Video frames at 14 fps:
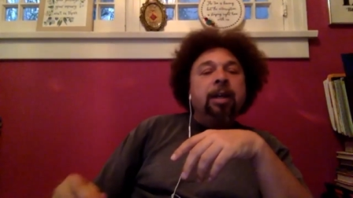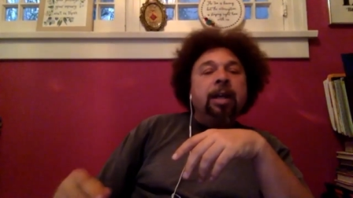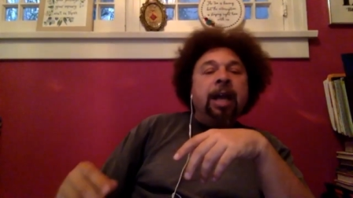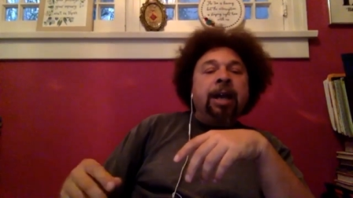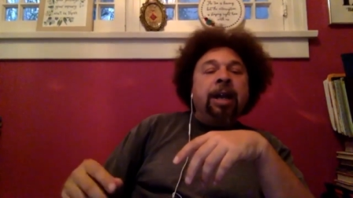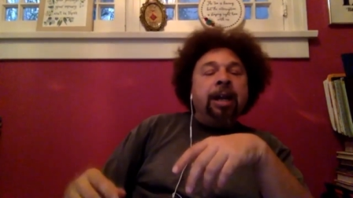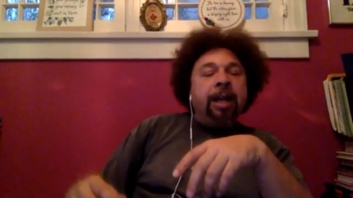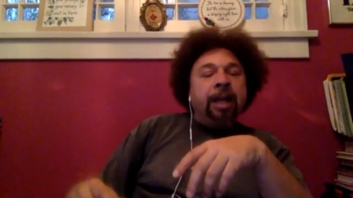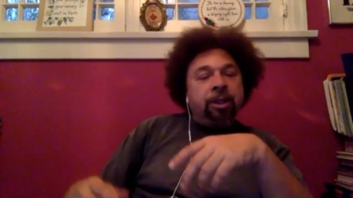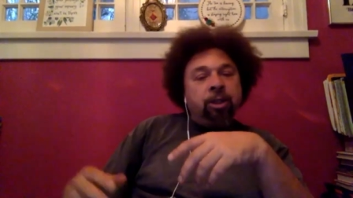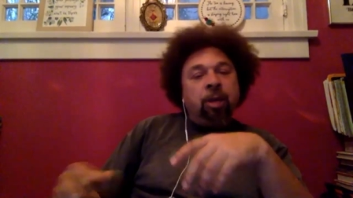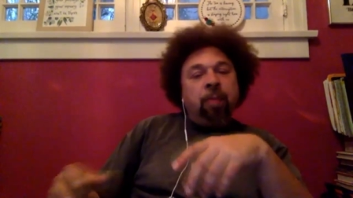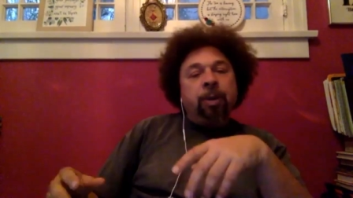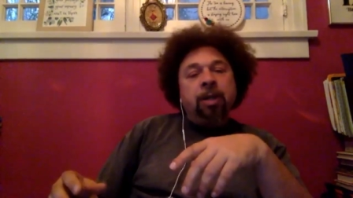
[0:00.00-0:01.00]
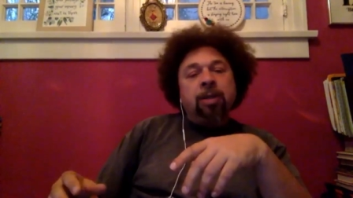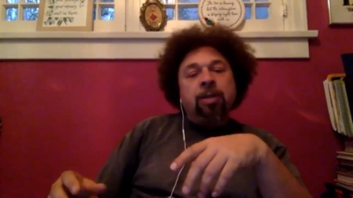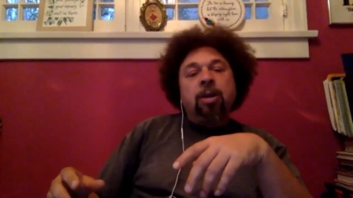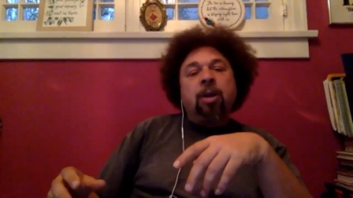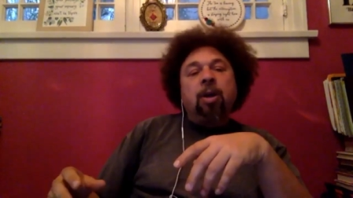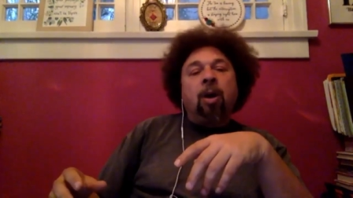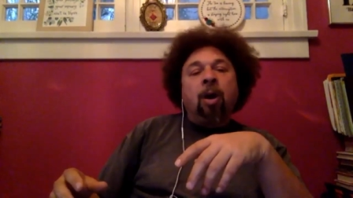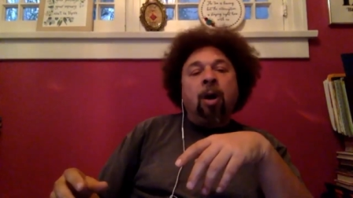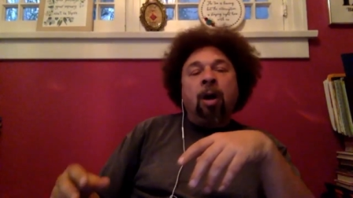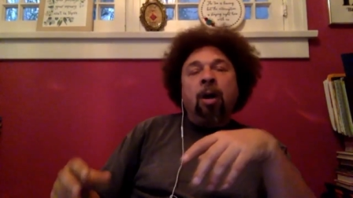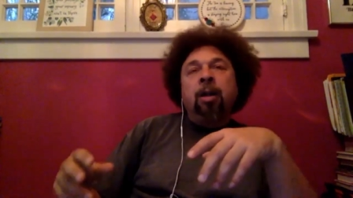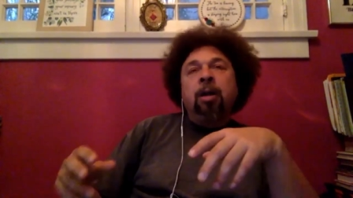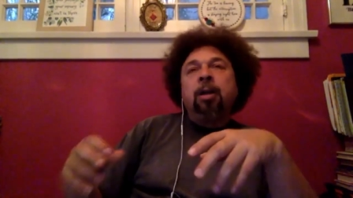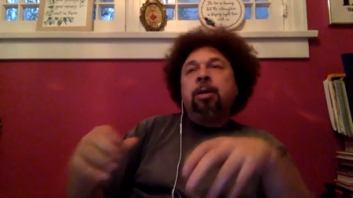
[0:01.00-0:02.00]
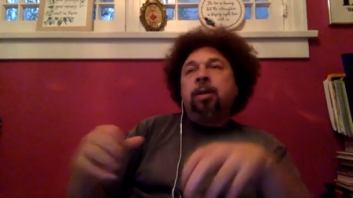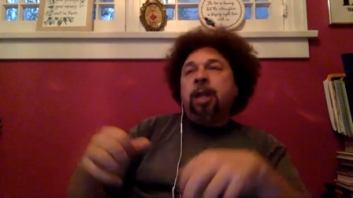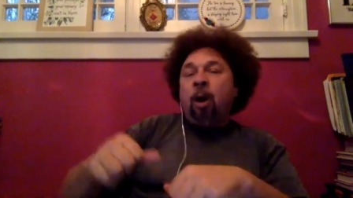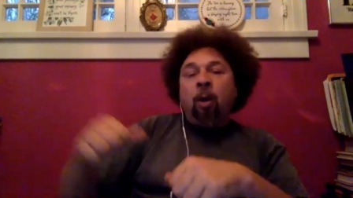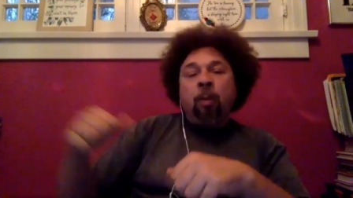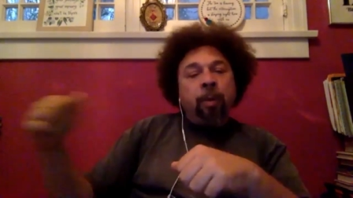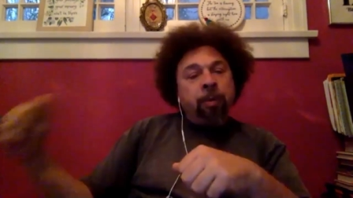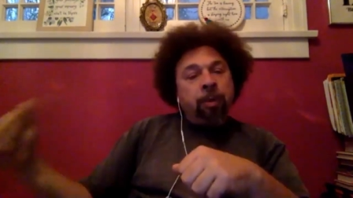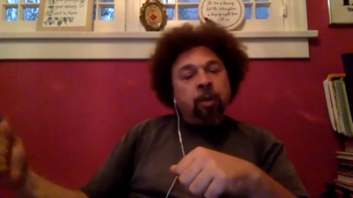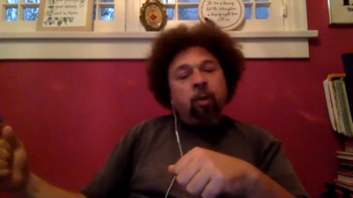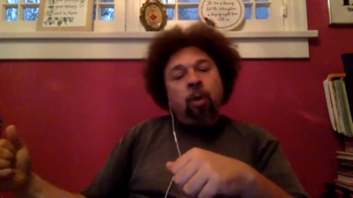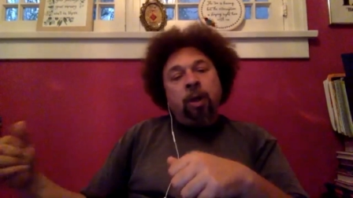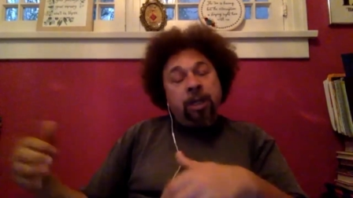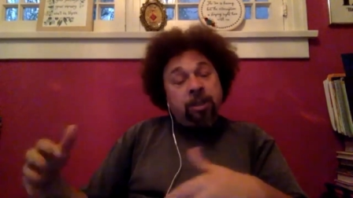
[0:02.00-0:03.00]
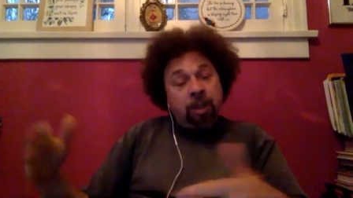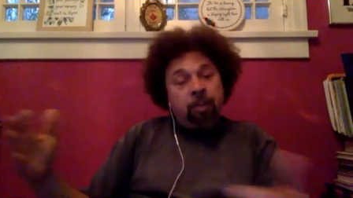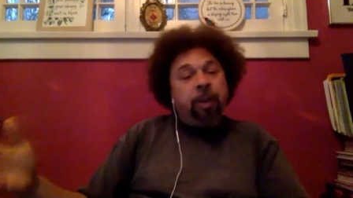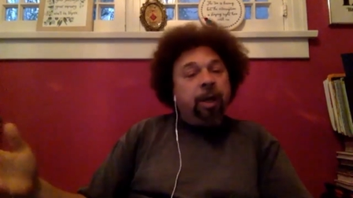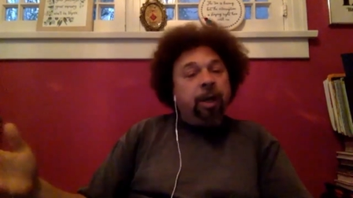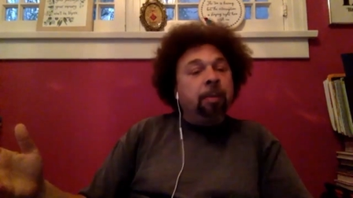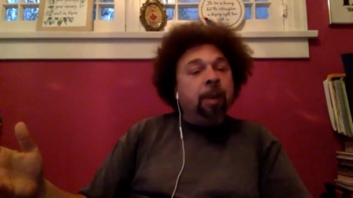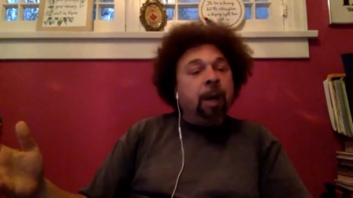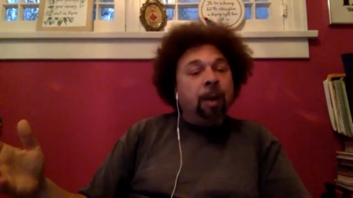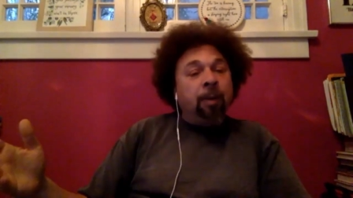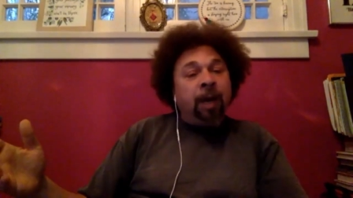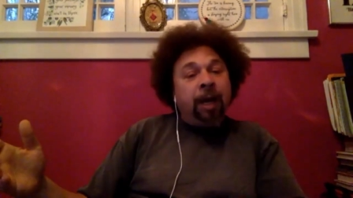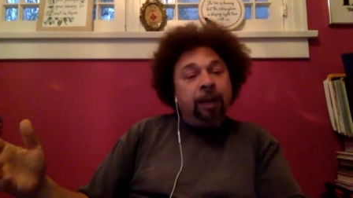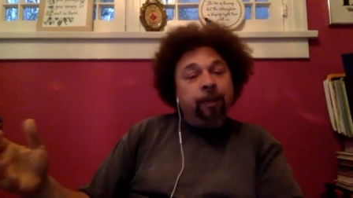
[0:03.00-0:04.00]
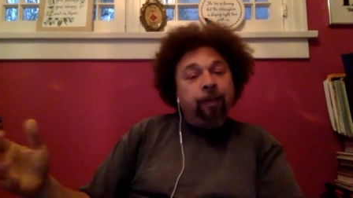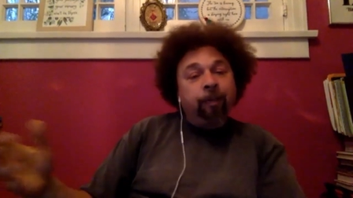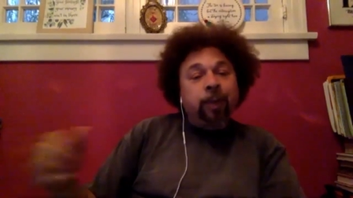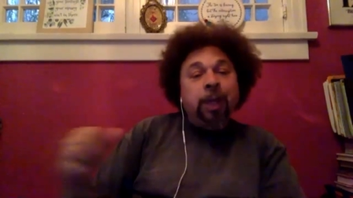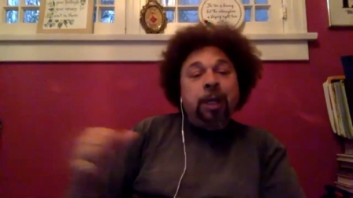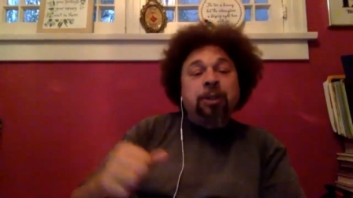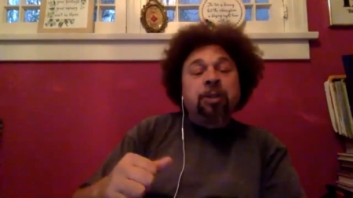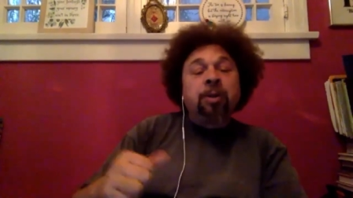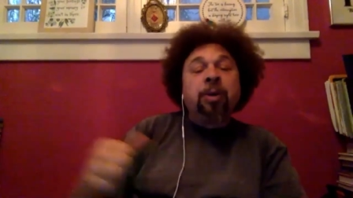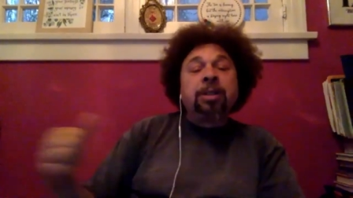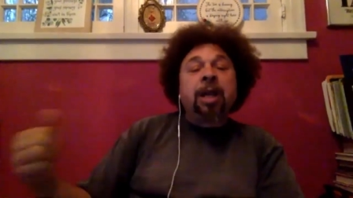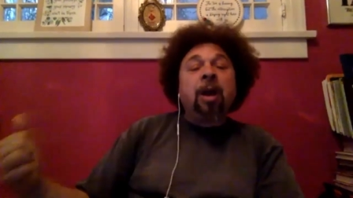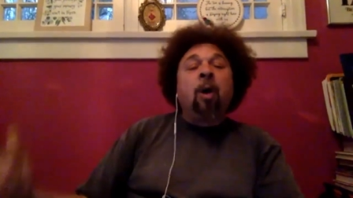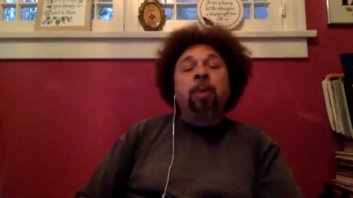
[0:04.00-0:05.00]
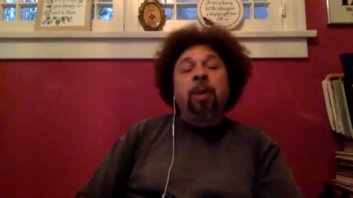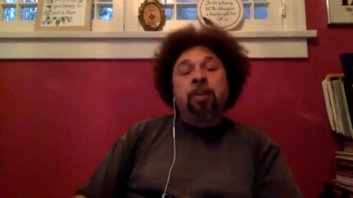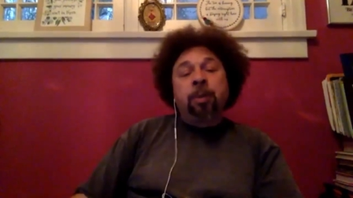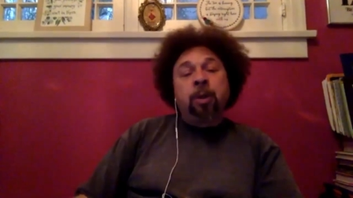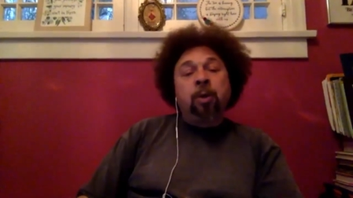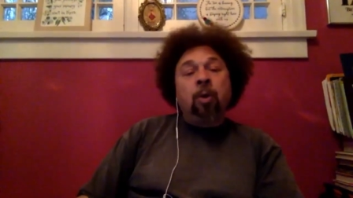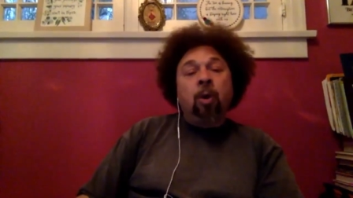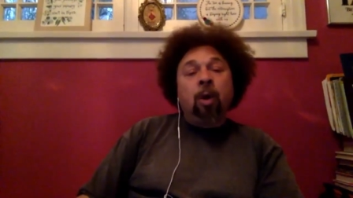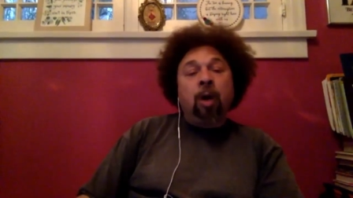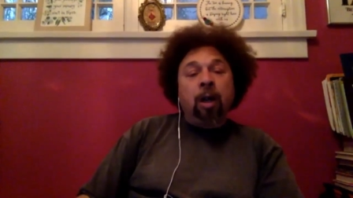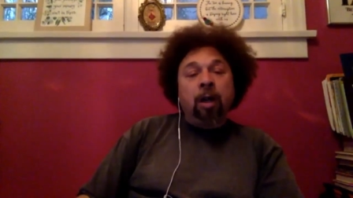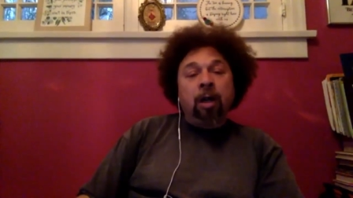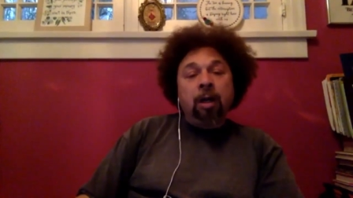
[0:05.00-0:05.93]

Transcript: And then they jump into the car, they open up the door, he's gonna pick them up, right? As soon as they open up the door,